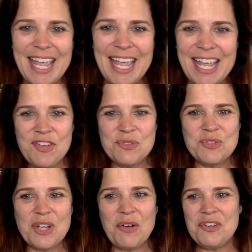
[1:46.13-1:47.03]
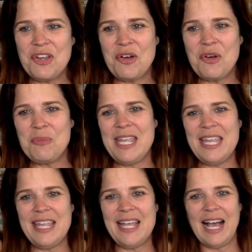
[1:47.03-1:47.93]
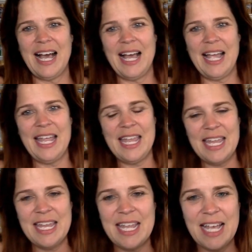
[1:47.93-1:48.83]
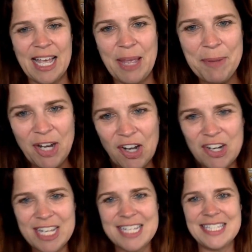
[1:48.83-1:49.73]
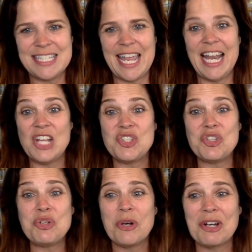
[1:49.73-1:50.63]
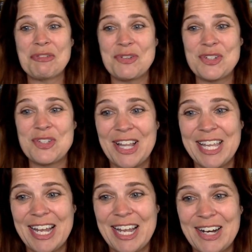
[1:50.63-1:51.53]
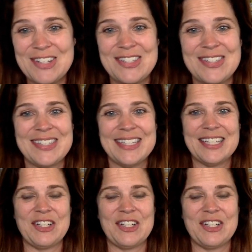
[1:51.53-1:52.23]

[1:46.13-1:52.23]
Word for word: If you don't know me, I am an artist and I do work for Gelli Arts.